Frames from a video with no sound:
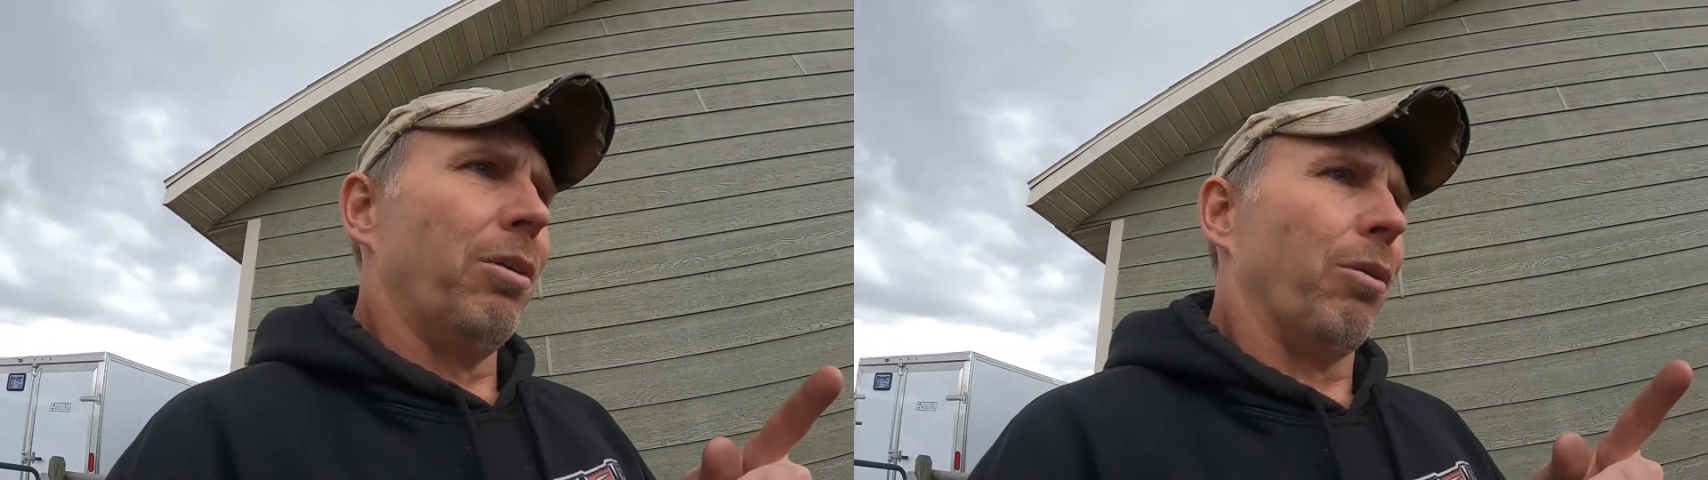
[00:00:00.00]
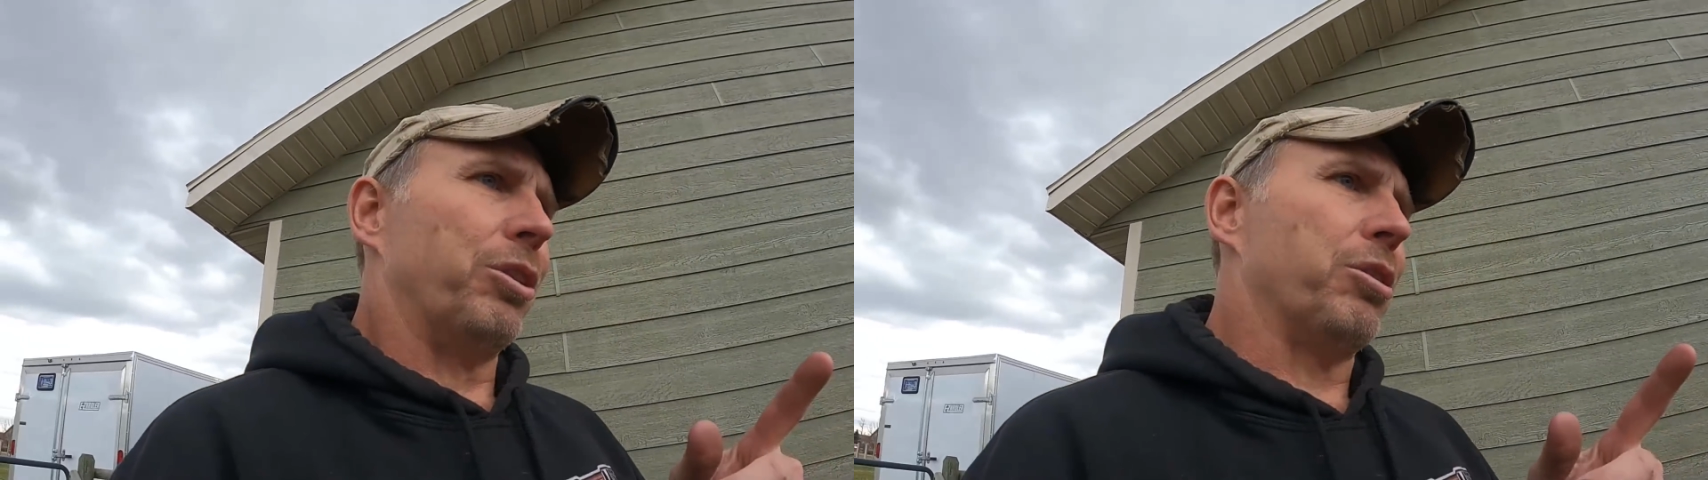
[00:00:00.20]

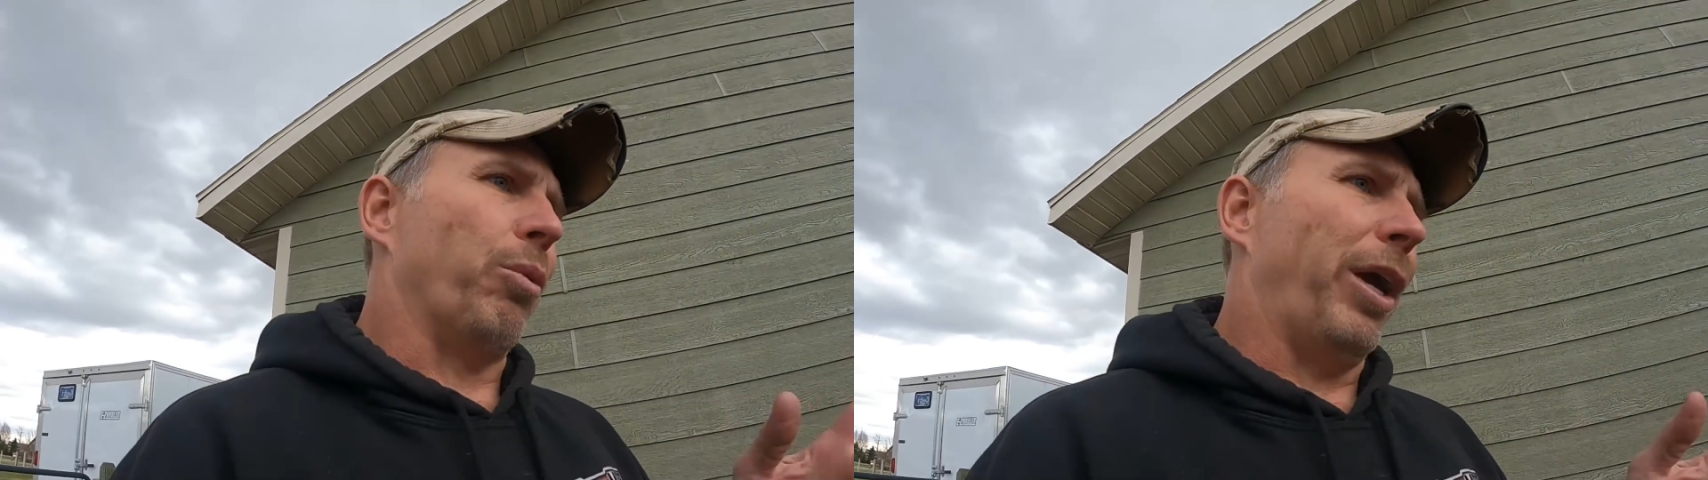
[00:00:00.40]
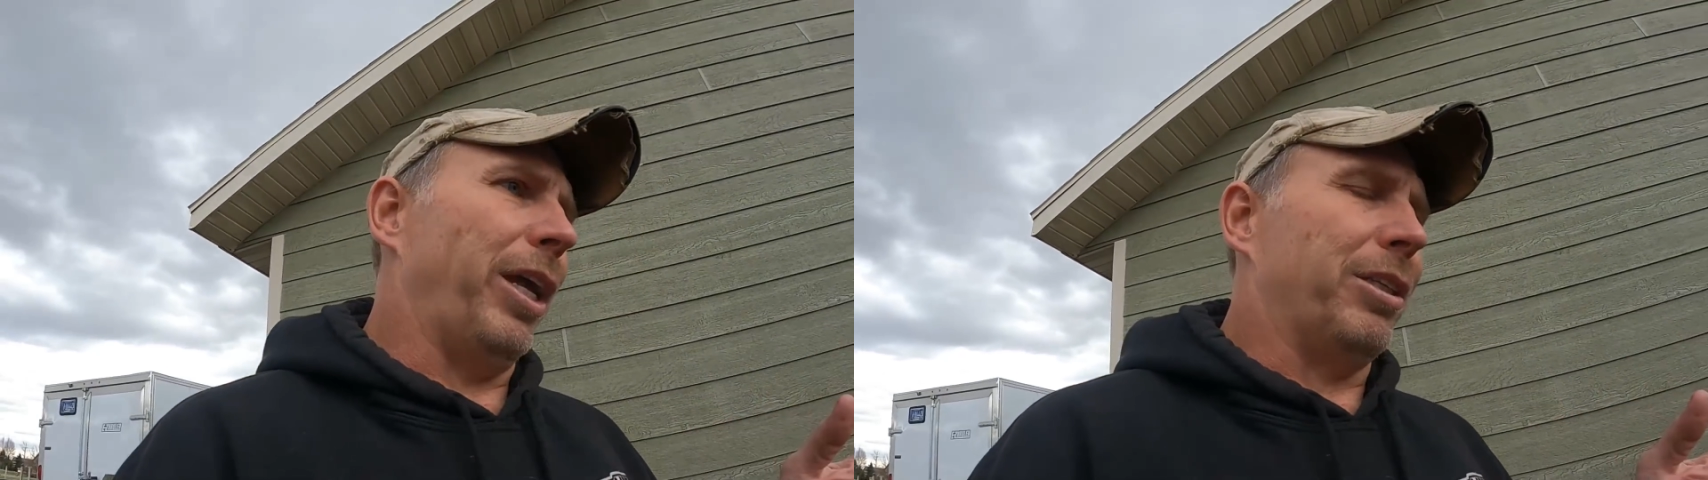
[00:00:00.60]
or just
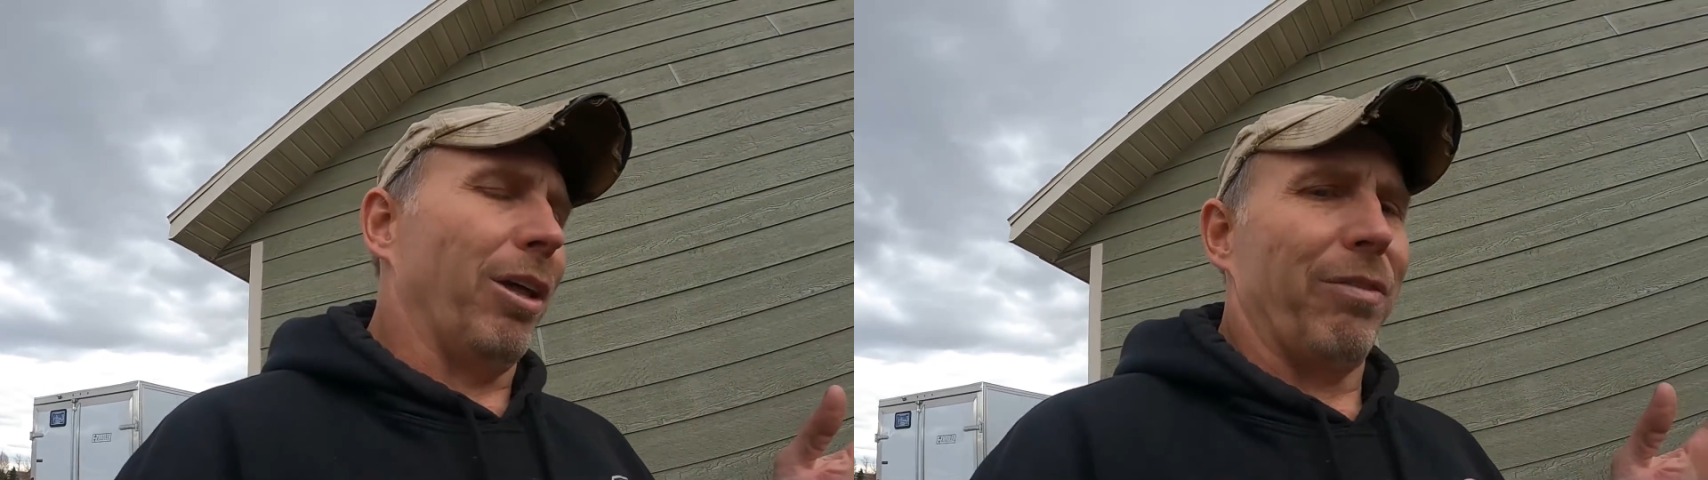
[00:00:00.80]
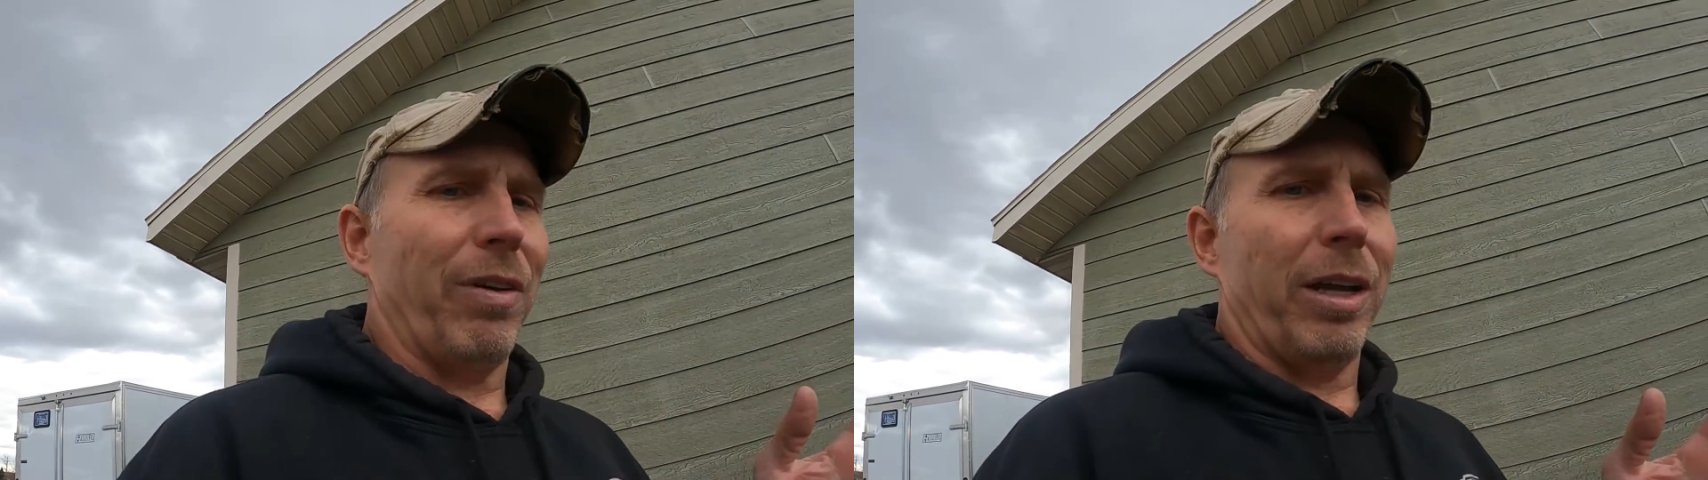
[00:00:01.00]
wait
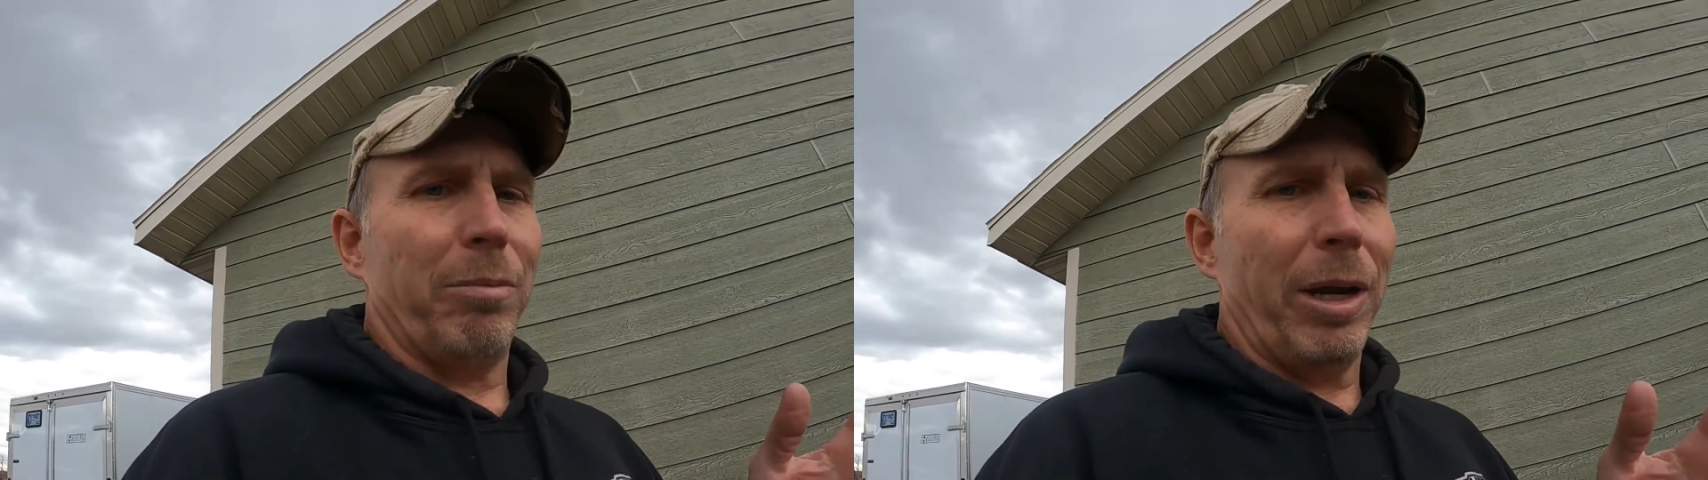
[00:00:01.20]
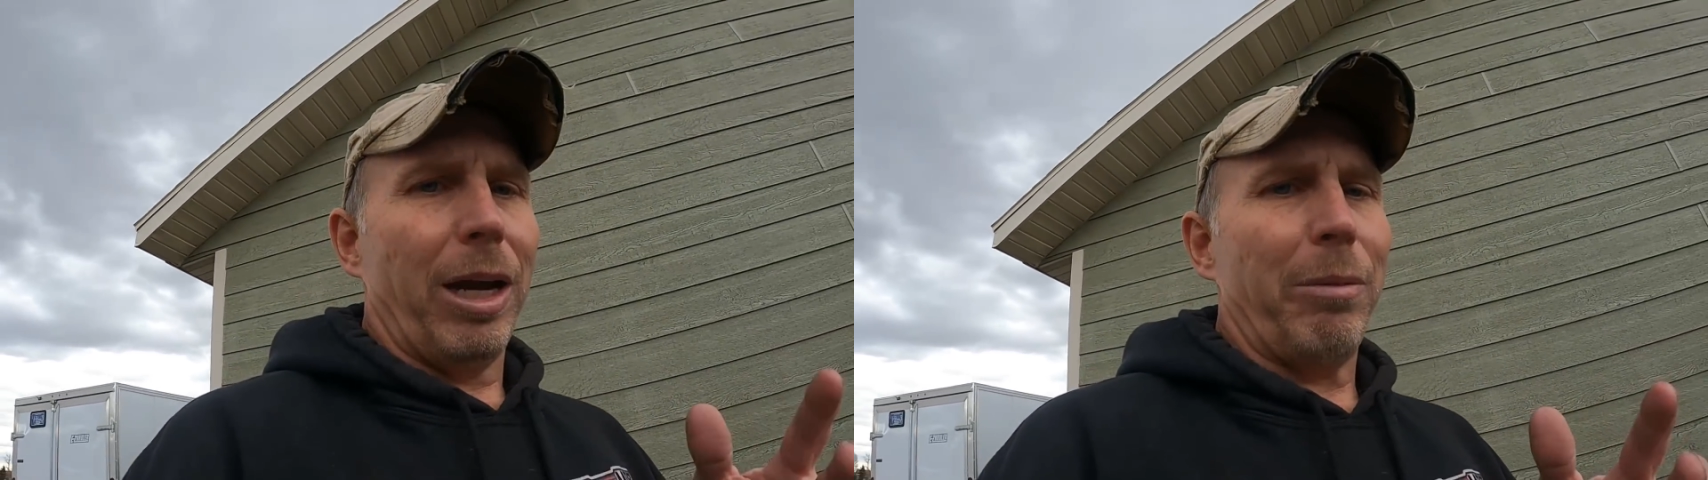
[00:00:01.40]
till I find a
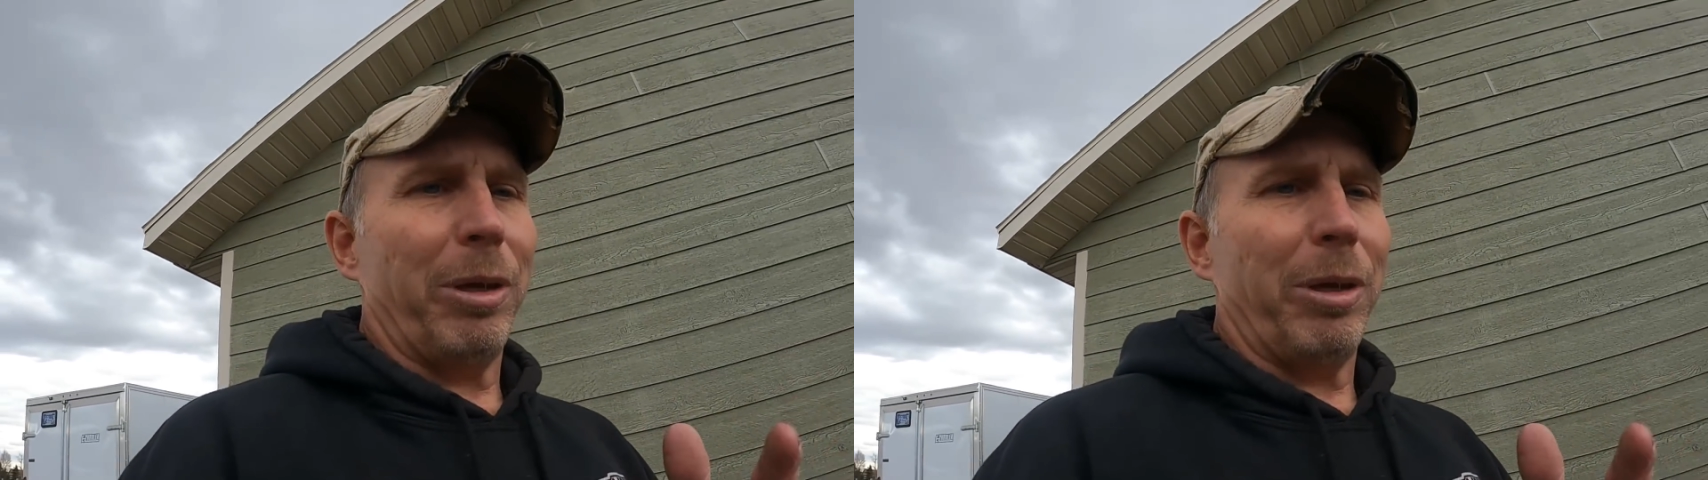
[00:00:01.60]
pair,